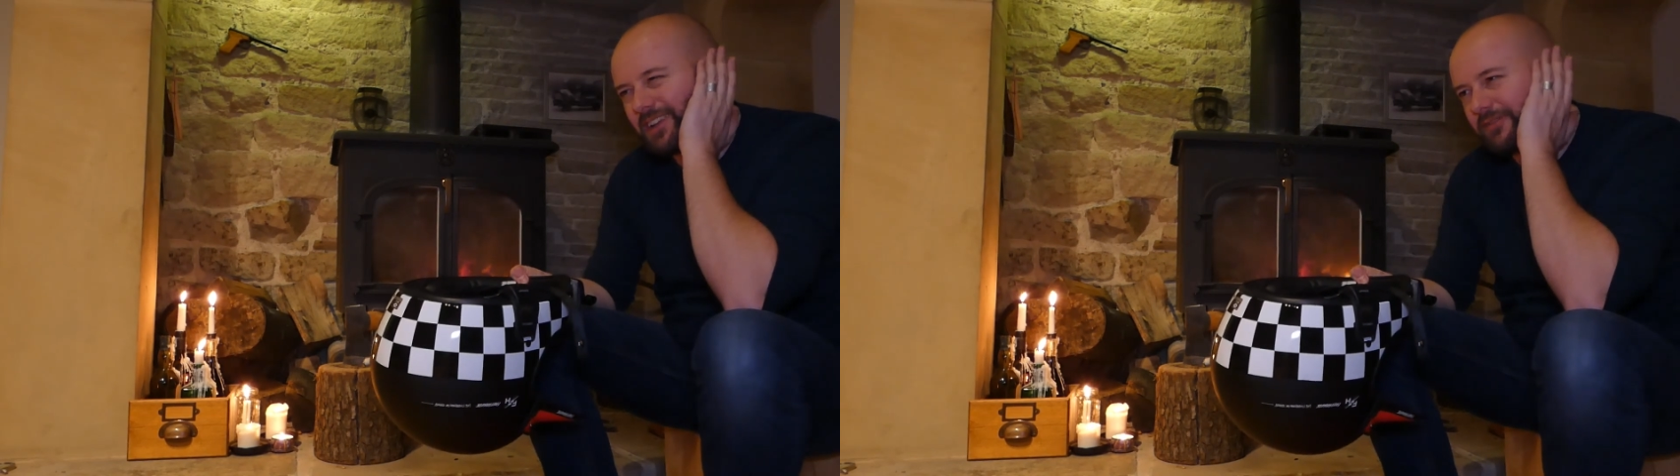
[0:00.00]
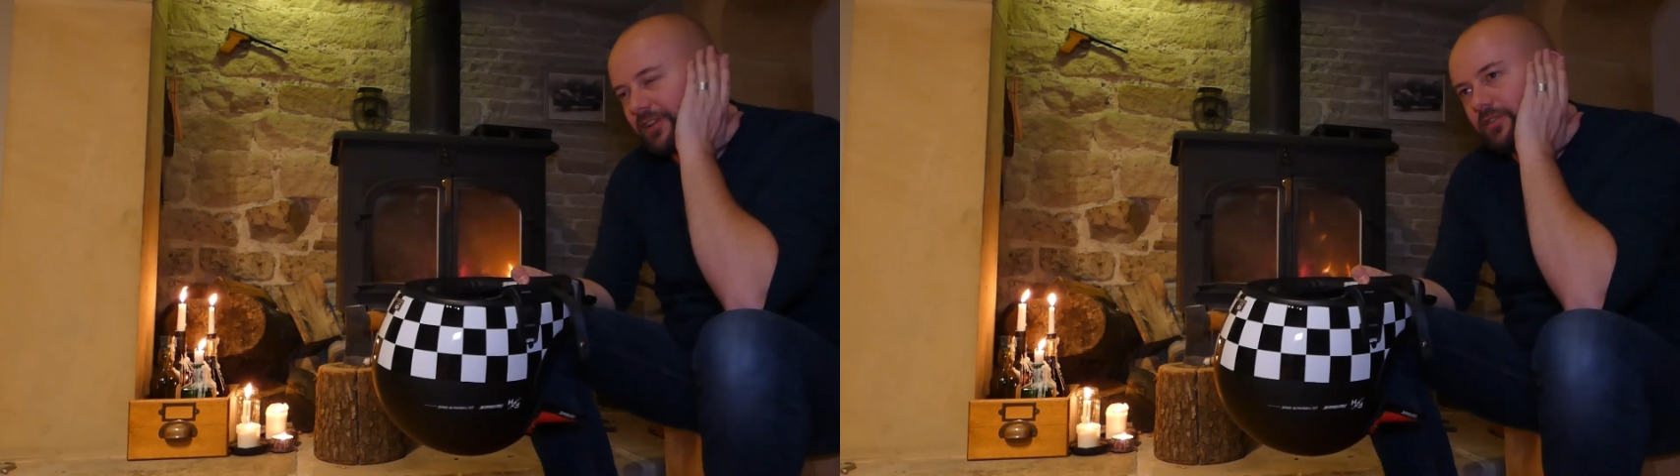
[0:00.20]

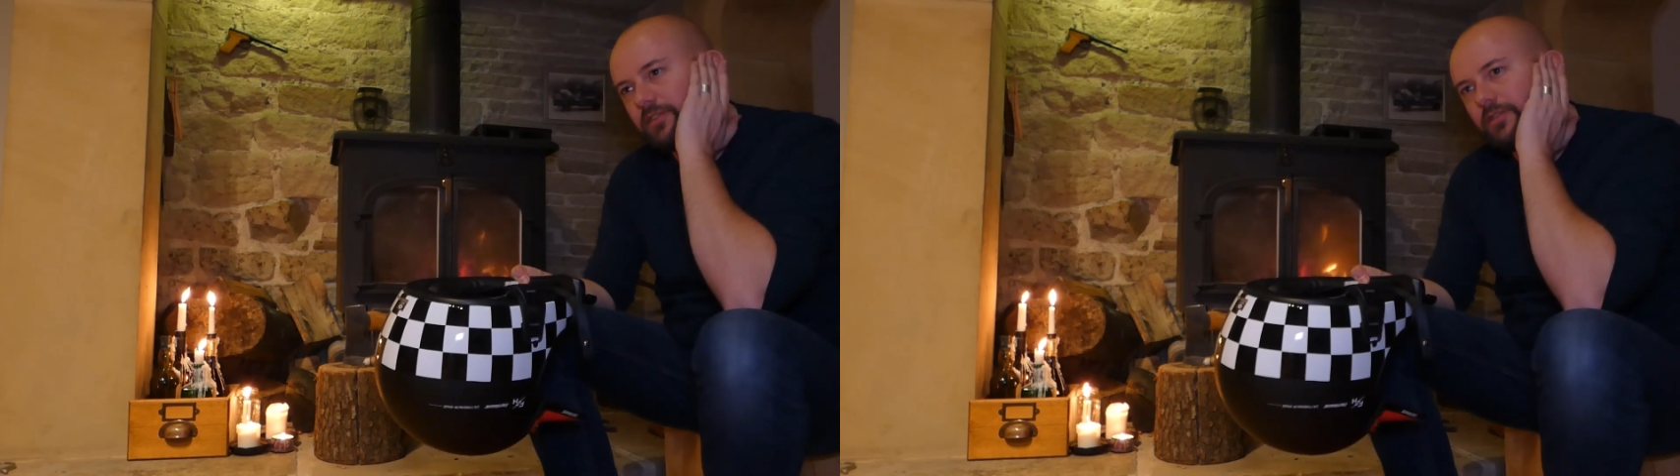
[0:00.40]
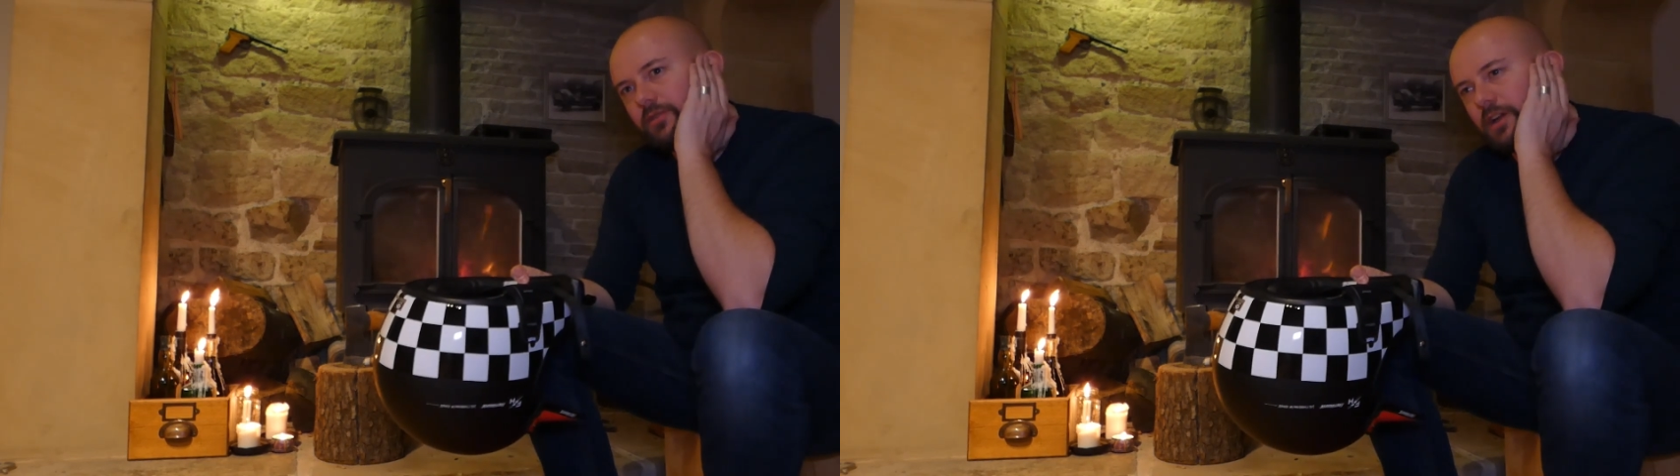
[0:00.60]
I felt
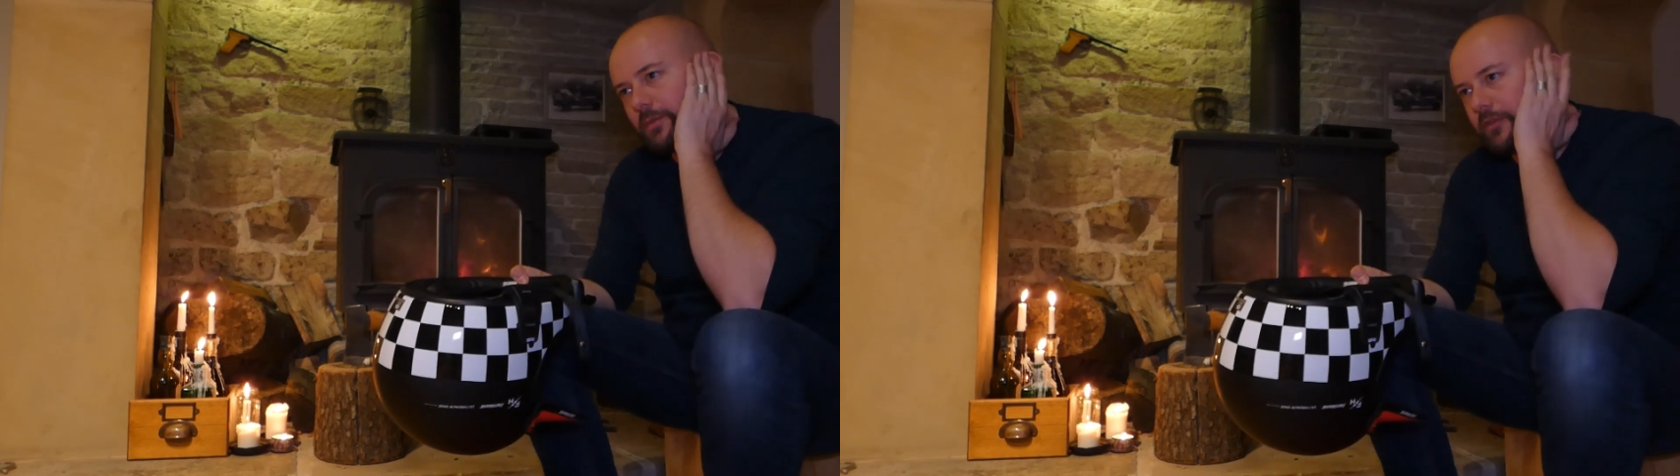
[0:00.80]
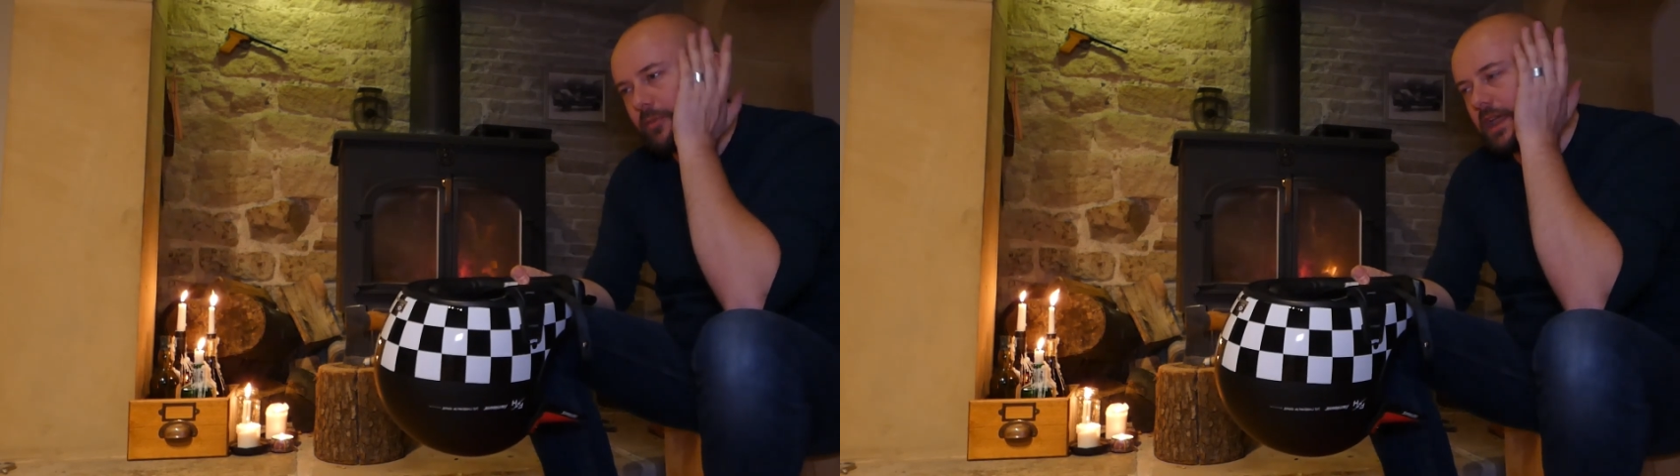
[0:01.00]
quite a
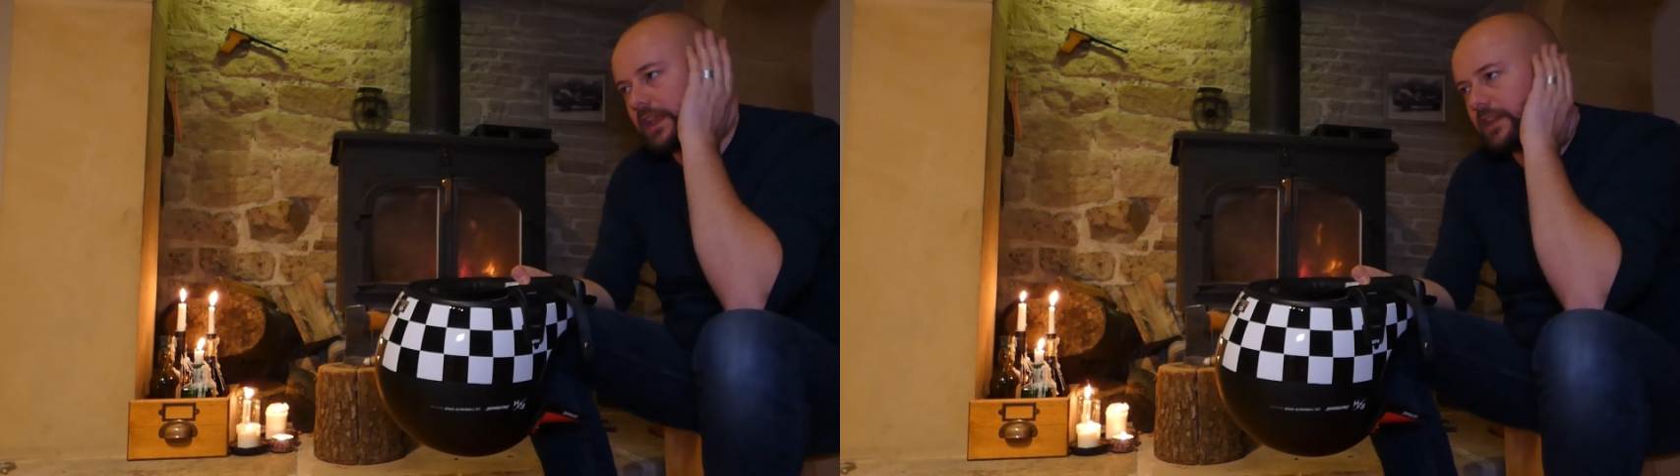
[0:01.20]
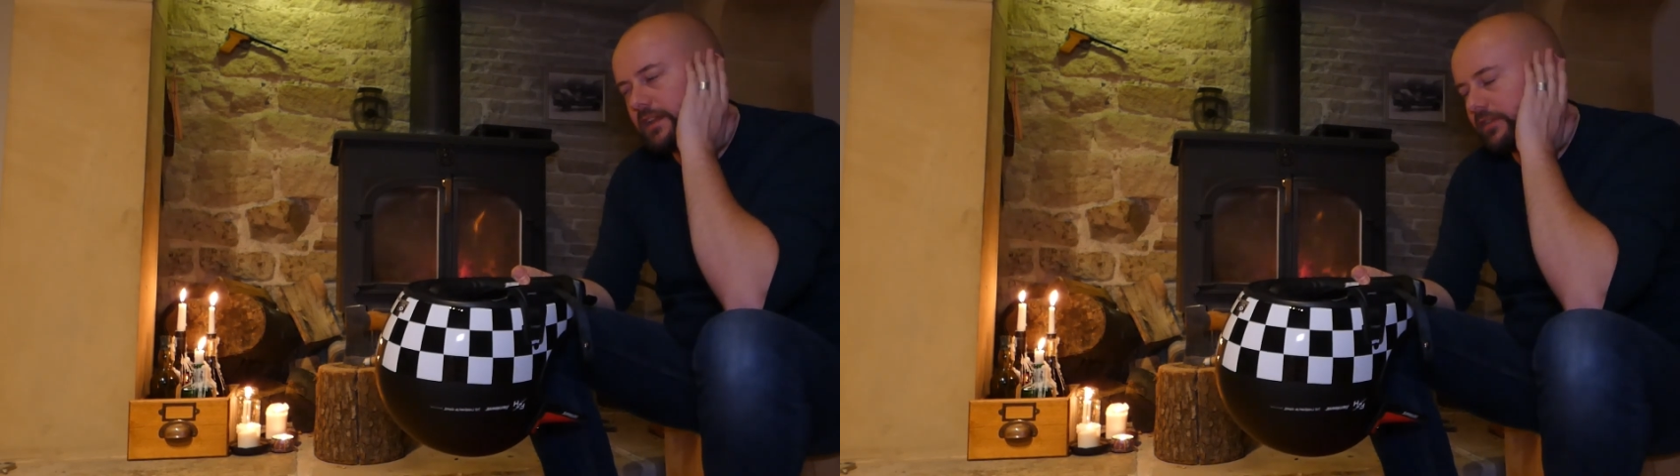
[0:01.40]
bit of
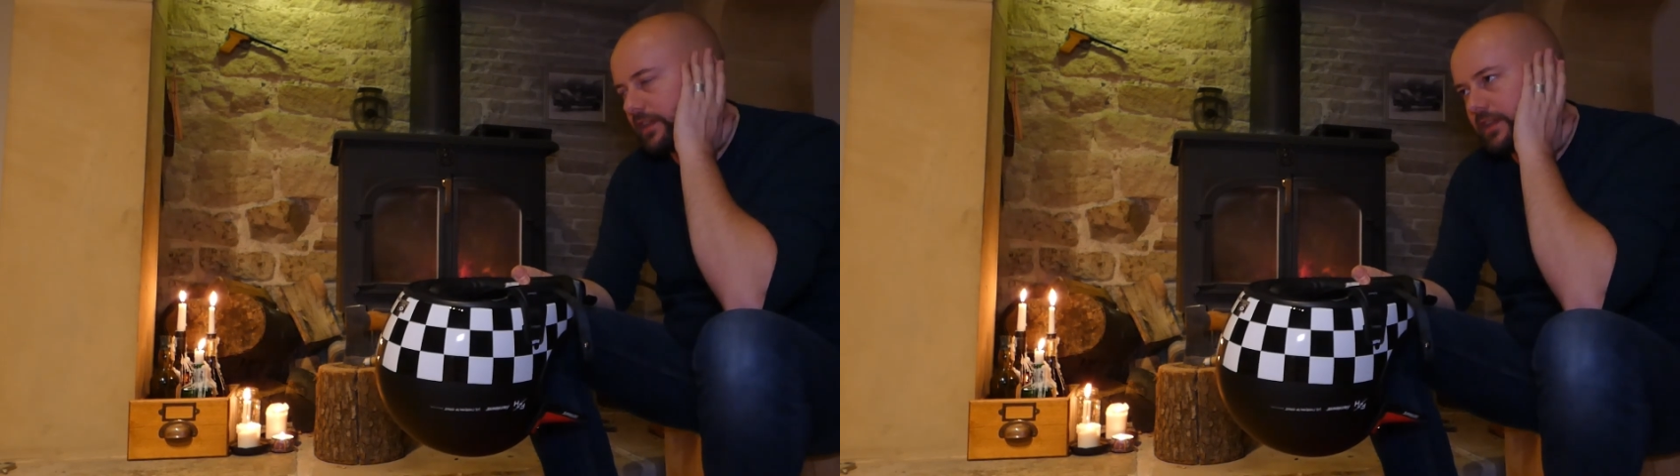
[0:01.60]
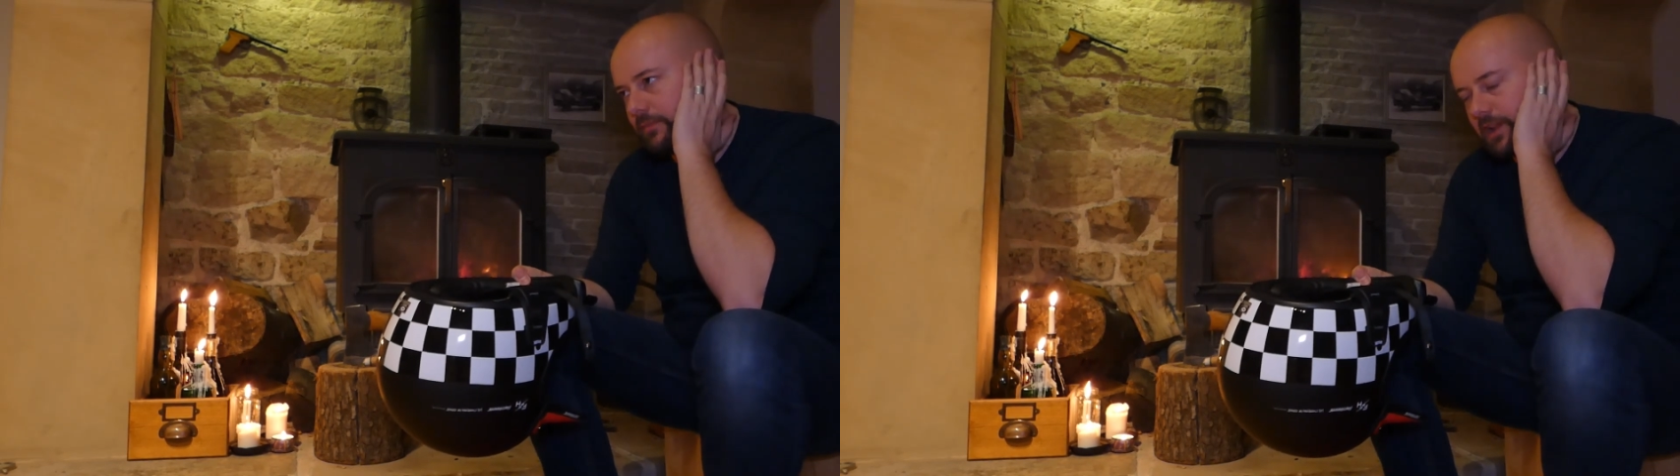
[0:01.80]
pain in